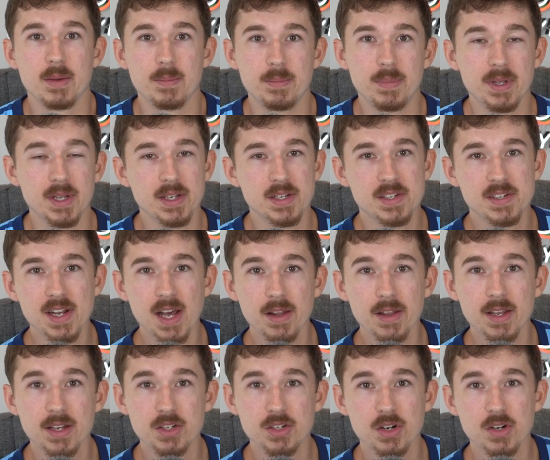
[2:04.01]
be
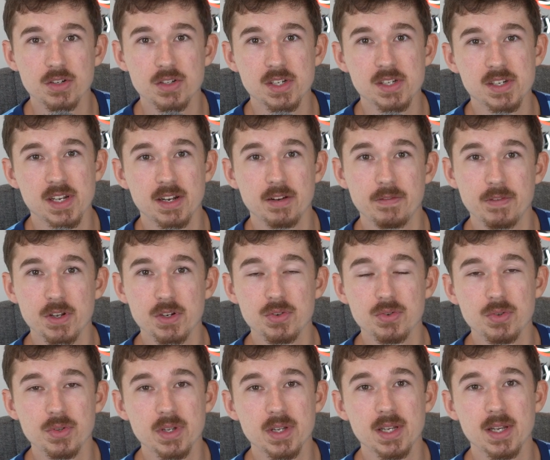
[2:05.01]
selling jerseys
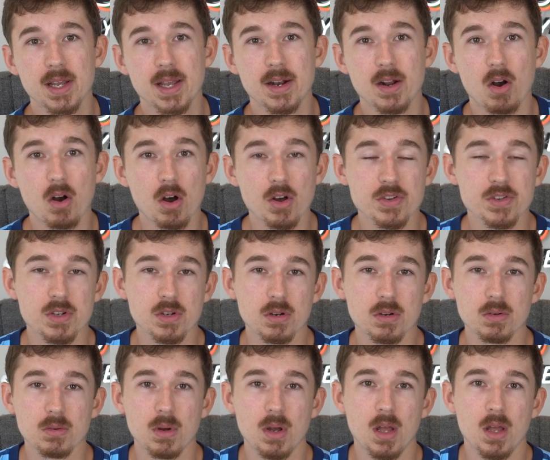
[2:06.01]
individually and
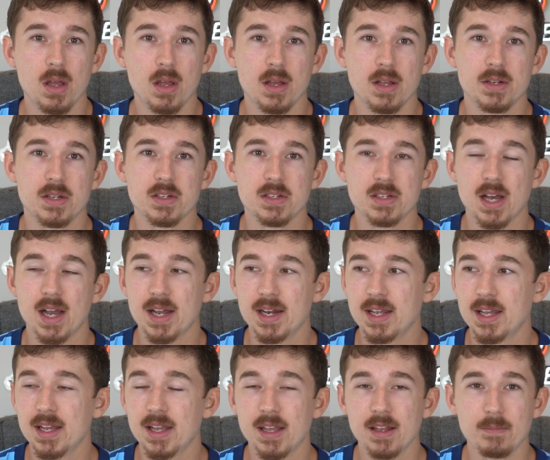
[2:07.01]
also
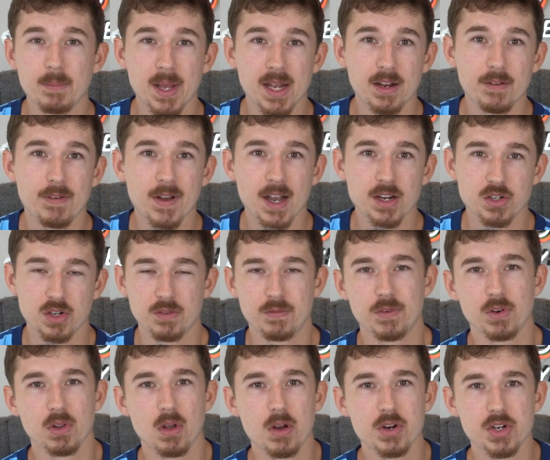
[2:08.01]
designing and manufacturing
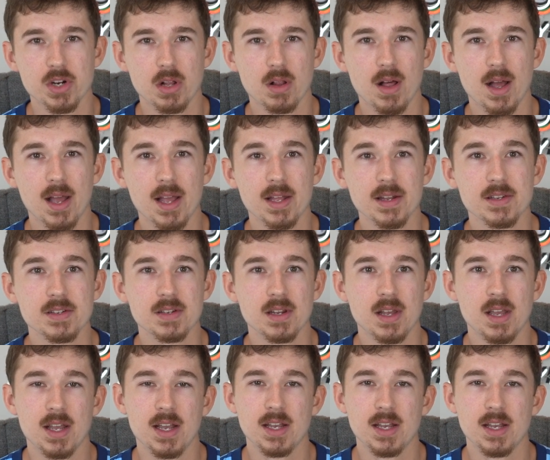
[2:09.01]
for larger clients.